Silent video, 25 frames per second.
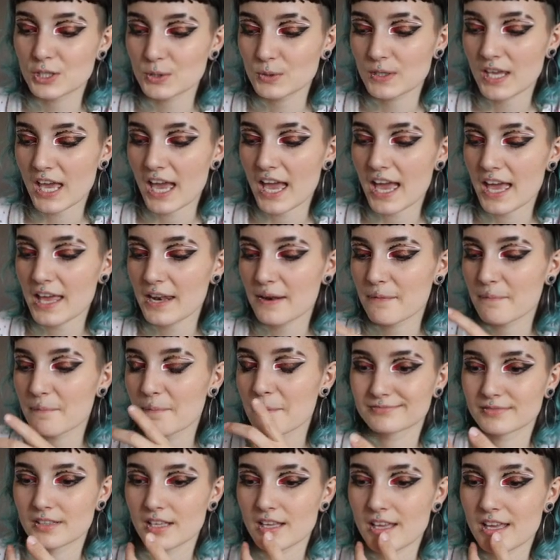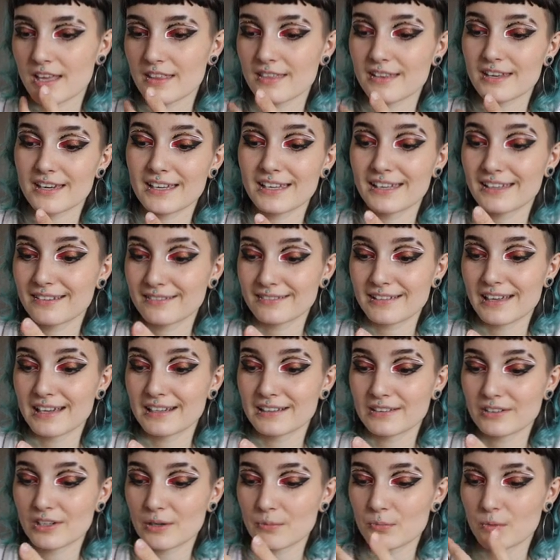to get, and then I
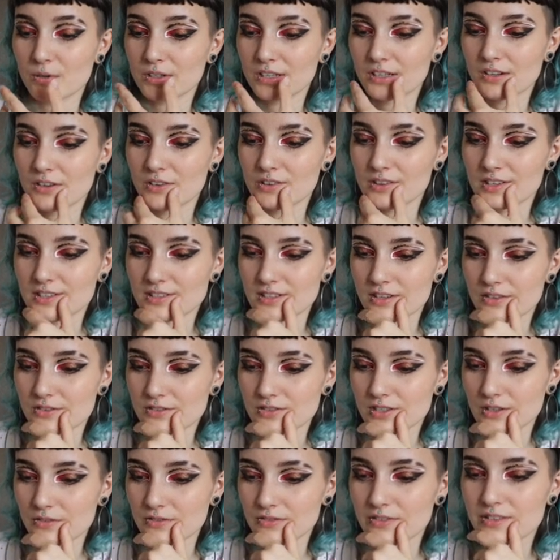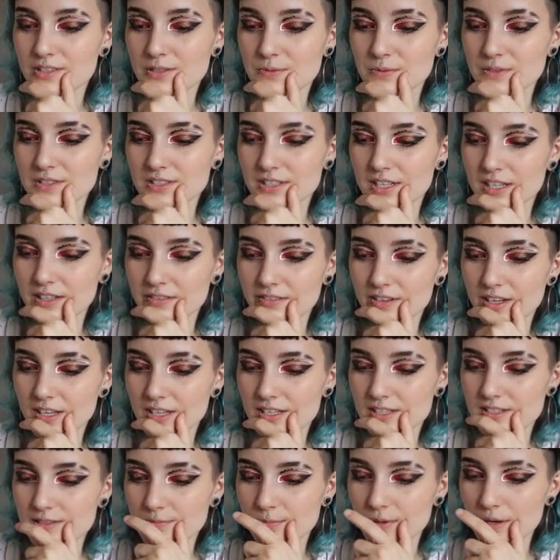ended up wanting all this other stuff. This one is kind of
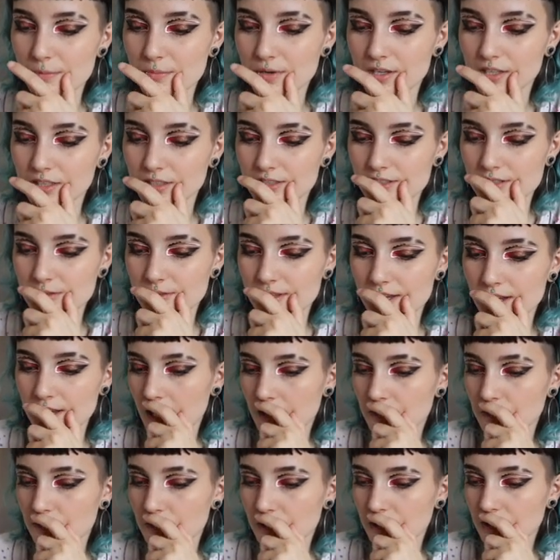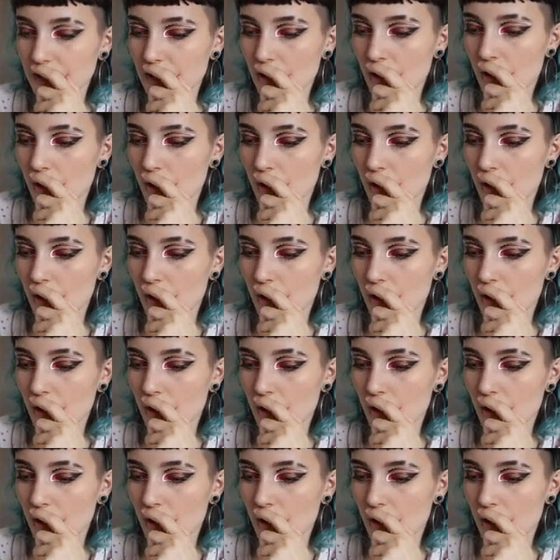nice, but I'm not going to do that. I really